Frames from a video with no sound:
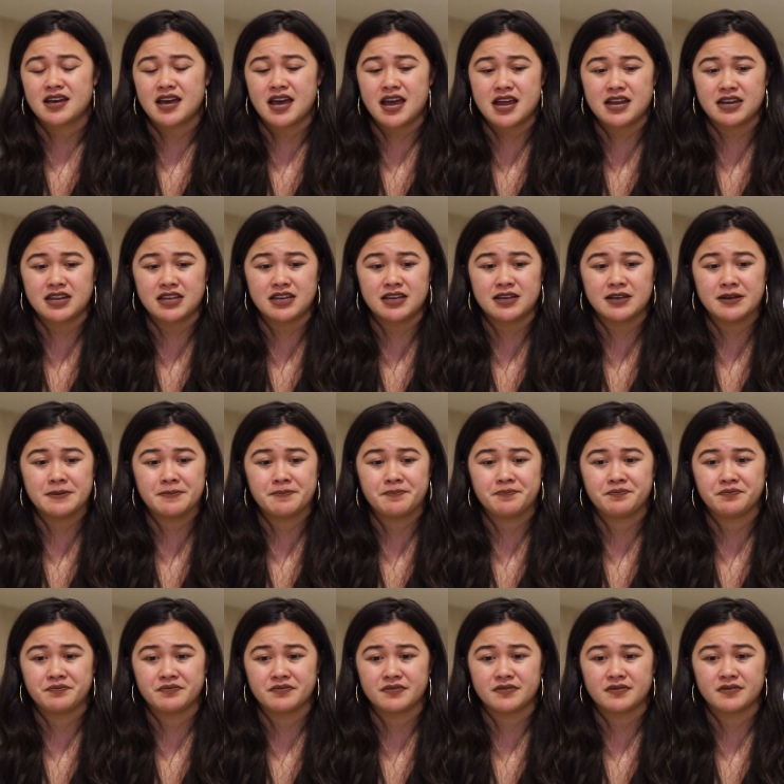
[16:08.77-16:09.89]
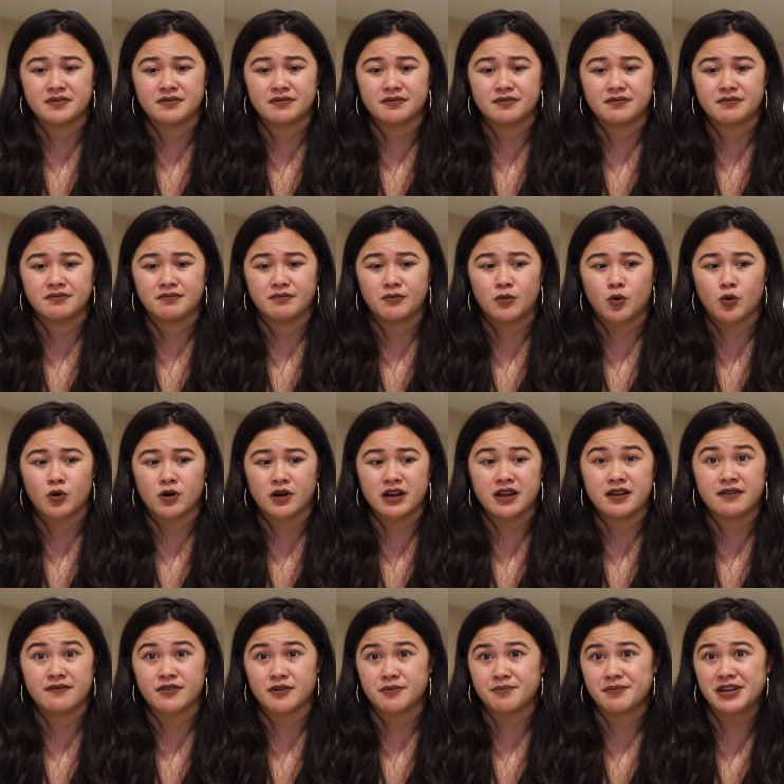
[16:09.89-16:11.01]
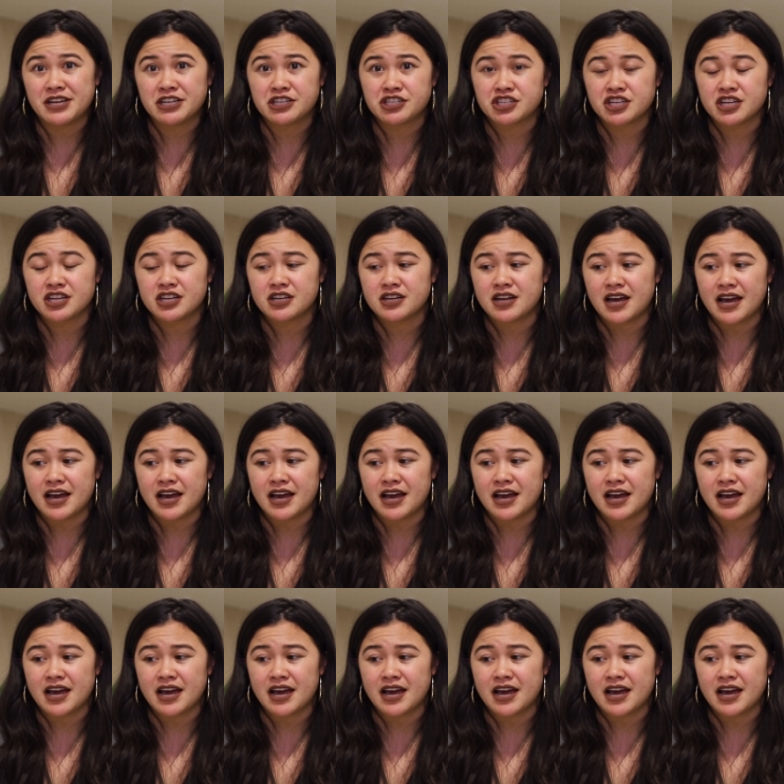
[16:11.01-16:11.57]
any more information.